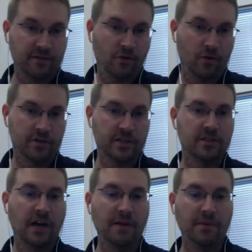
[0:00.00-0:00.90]
Of course,
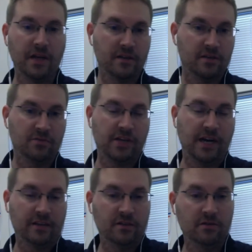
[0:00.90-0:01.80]
it's not being
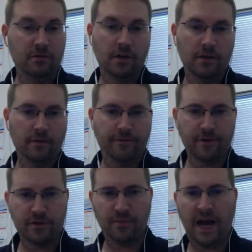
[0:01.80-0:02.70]
subjected to the, the
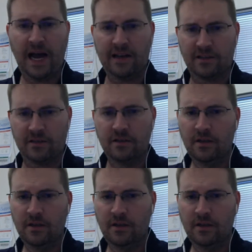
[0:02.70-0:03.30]
first pass